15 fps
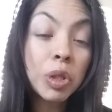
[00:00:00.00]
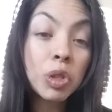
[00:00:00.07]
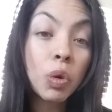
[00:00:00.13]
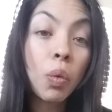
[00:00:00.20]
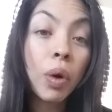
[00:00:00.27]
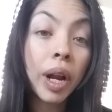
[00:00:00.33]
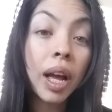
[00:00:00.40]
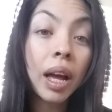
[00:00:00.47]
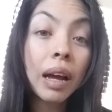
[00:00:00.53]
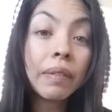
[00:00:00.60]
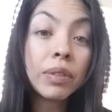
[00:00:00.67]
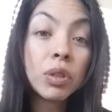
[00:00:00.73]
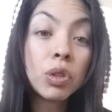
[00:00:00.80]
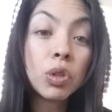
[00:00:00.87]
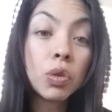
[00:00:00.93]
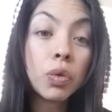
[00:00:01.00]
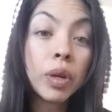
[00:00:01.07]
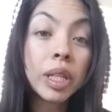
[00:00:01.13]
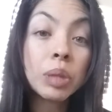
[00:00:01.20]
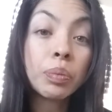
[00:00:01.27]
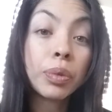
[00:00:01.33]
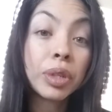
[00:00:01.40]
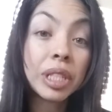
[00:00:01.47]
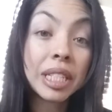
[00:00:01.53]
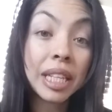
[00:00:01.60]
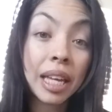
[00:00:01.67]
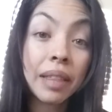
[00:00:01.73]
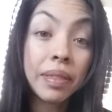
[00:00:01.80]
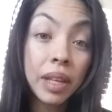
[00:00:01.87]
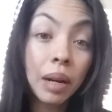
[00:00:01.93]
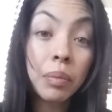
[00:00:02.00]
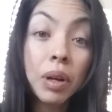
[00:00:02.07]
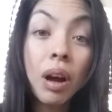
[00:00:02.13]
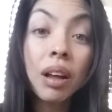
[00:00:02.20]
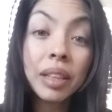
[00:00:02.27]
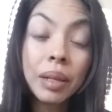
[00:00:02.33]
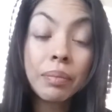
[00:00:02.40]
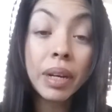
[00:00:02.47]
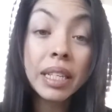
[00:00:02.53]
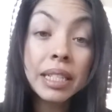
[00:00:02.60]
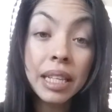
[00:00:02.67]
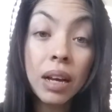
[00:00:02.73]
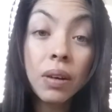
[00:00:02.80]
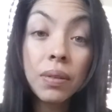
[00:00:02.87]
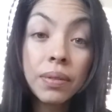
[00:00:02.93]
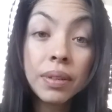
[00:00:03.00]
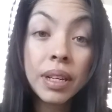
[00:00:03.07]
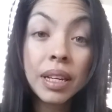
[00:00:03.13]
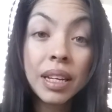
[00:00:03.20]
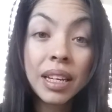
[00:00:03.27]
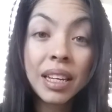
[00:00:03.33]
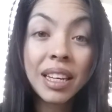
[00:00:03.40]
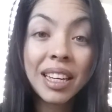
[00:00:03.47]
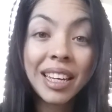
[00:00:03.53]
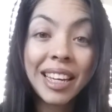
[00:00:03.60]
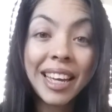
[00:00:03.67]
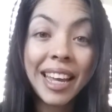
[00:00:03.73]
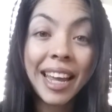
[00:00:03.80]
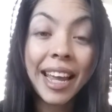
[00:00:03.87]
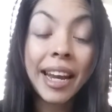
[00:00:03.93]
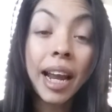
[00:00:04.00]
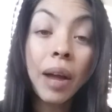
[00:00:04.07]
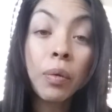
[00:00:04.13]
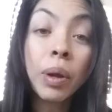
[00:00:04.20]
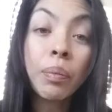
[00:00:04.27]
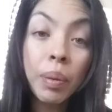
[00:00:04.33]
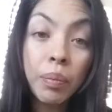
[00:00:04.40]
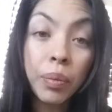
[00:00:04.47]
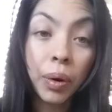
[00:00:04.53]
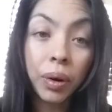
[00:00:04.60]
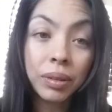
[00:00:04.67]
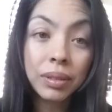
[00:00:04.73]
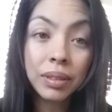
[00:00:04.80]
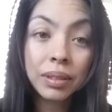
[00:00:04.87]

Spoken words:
So what I have to do is pretend that I'm calling myself, and I remember.